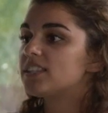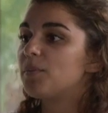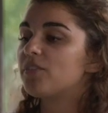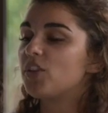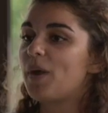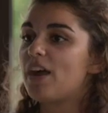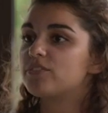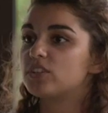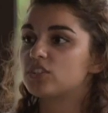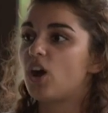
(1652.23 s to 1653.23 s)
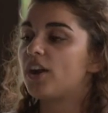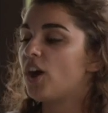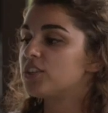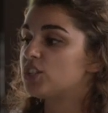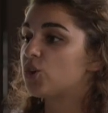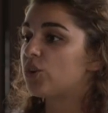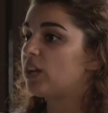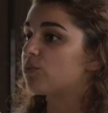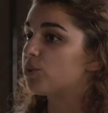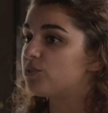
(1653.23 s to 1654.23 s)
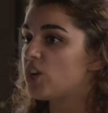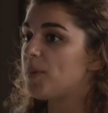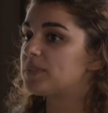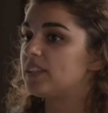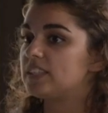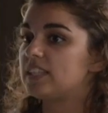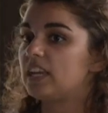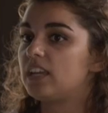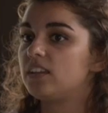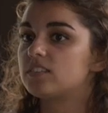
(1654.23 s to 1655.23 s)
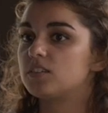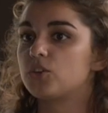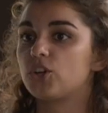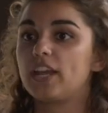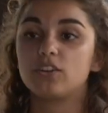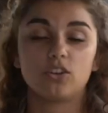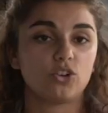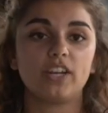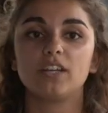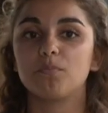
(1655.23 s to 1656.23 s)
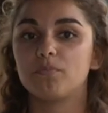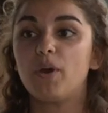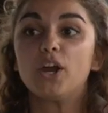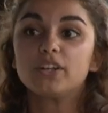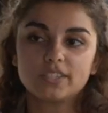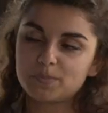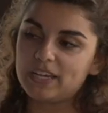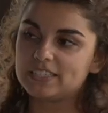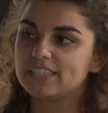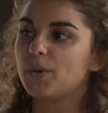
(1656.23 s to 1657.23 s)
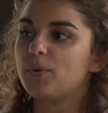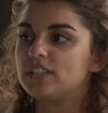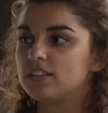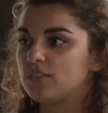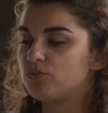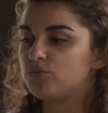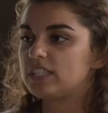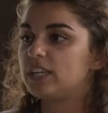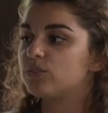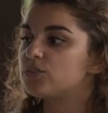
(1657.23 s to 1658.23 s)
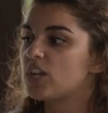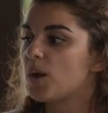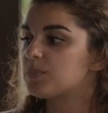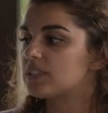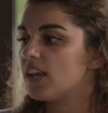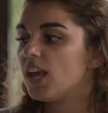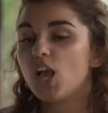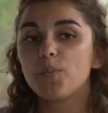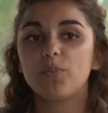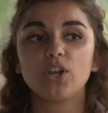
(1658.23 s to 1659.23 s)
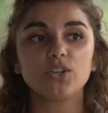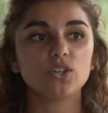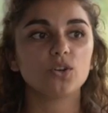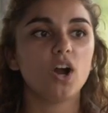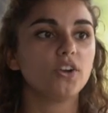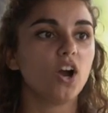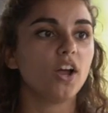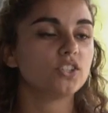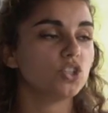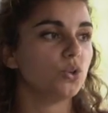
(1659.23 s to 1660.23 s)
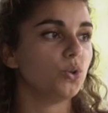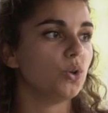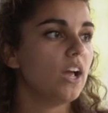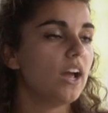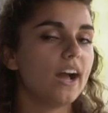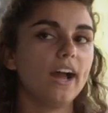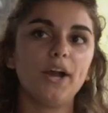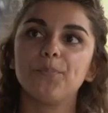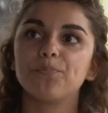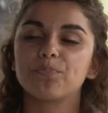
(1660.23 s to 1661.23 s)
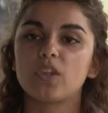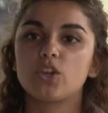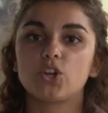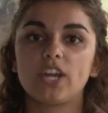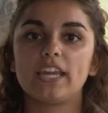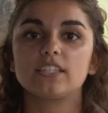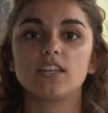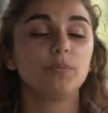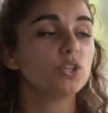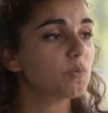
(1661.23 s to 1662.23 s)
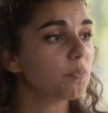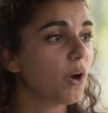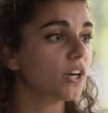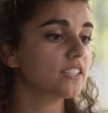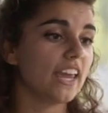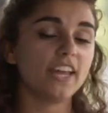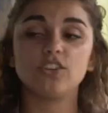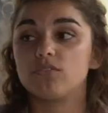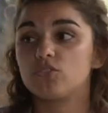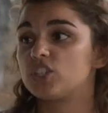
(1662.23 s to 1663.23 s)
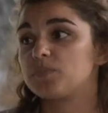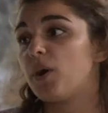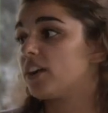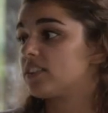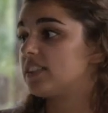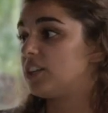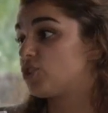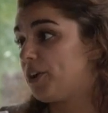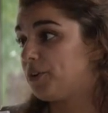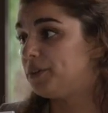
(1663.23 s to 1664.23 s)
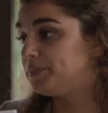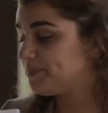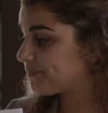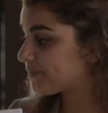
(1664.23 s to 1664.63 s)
some of them have gone on to green rooftops in the city to create green park spaces up on city rooftops, but also gone on to um, create amusement parks and just parks in general.